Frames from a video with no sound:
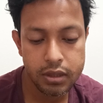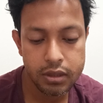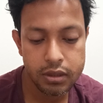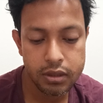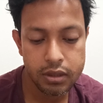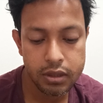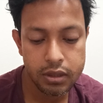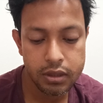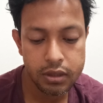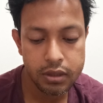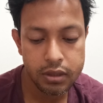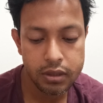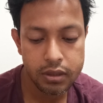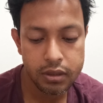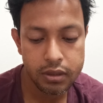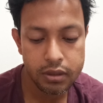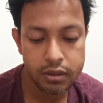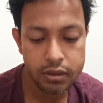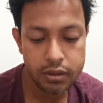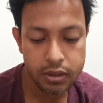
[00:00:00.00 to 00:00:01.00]
it like
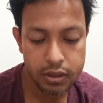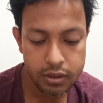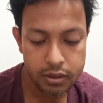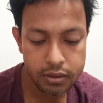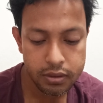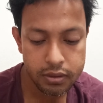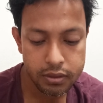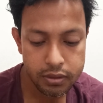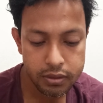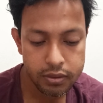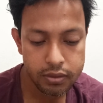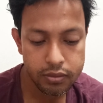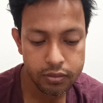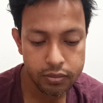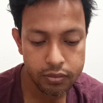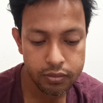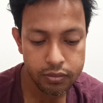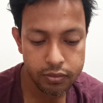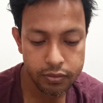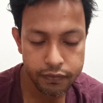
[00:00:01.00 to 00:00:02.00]
yeah.
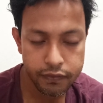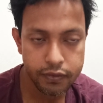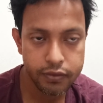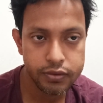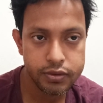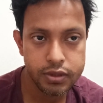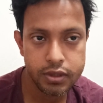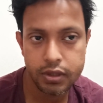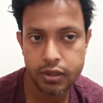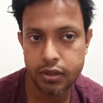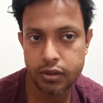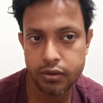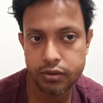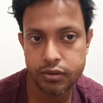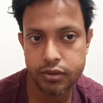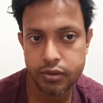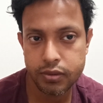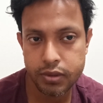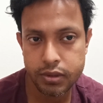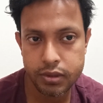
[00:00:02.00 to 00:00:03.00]
Of course, I
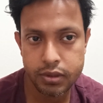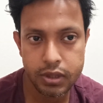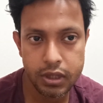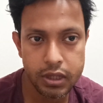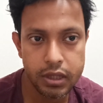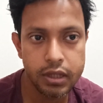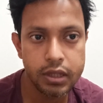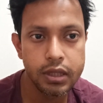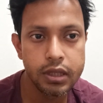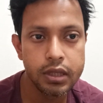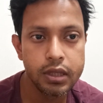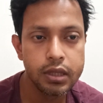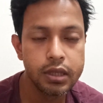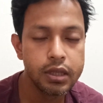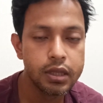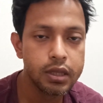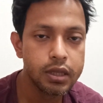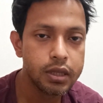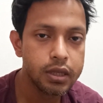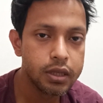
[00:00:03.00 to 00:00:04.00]
also want to like
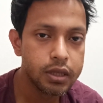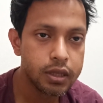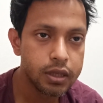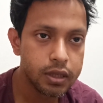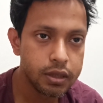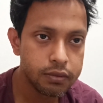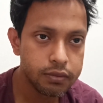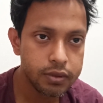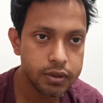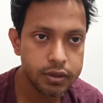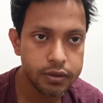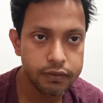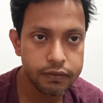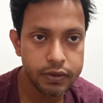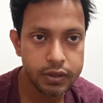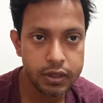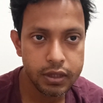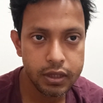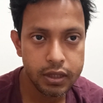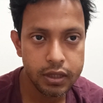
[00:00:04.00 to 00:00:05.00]
get rid of
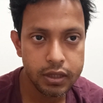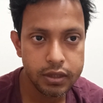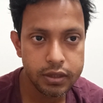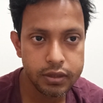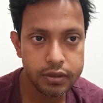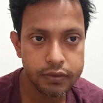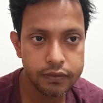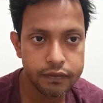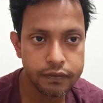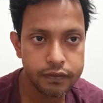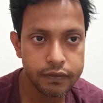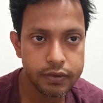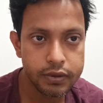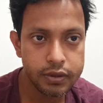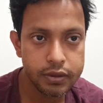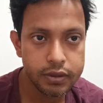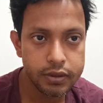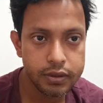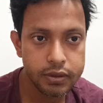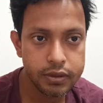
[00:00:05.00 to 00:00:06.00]
any kind of
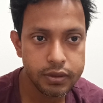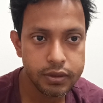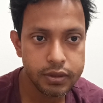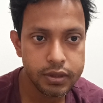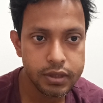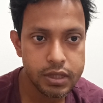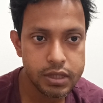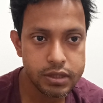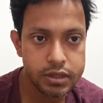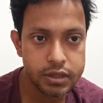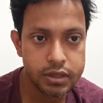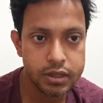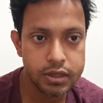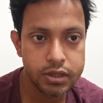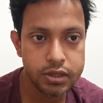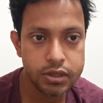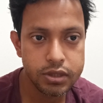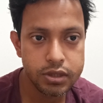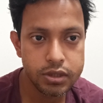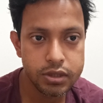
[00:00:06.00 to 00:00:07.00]

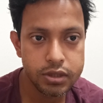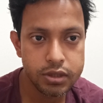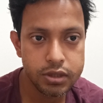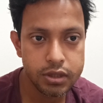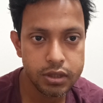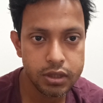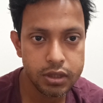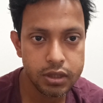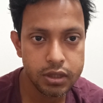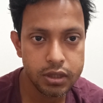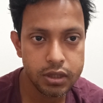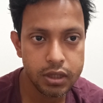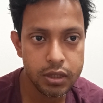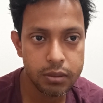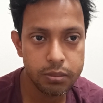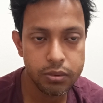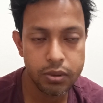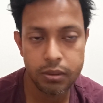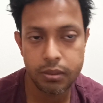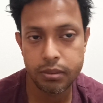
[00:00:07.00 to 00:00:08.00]
hesitation that I
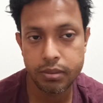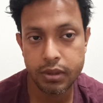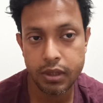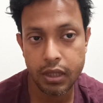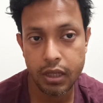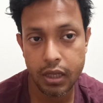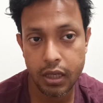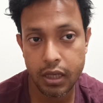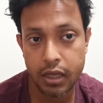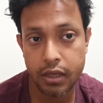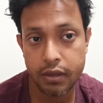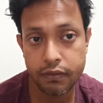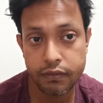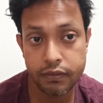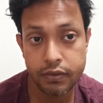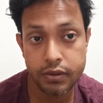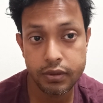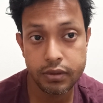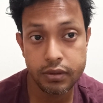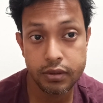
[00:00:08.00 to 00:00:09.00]
probably have
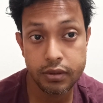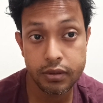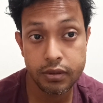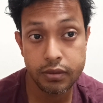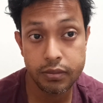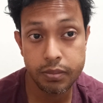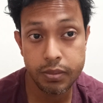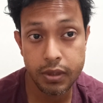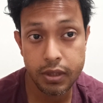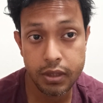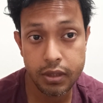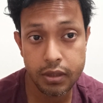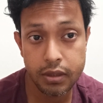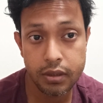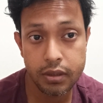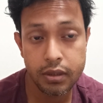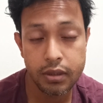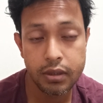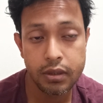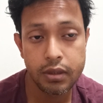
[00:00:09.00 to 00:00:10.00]
with
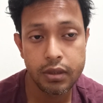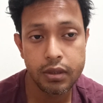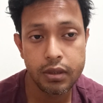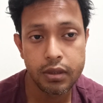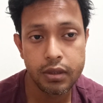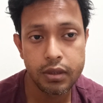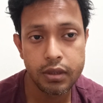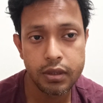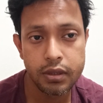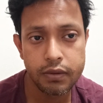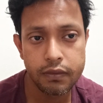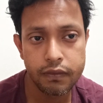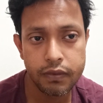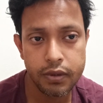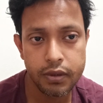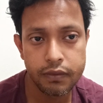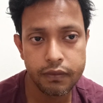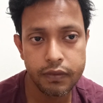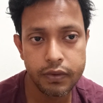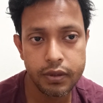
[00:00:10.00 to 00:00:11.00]
speaking in
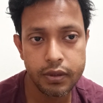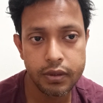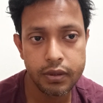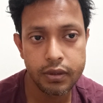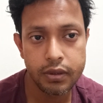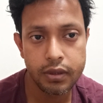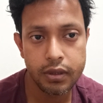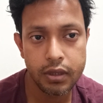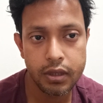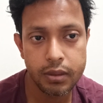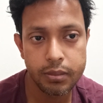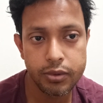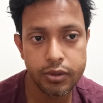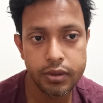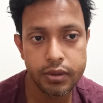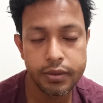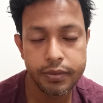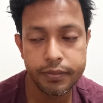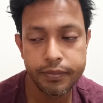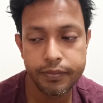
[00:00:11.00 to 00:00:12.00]
front of the camera,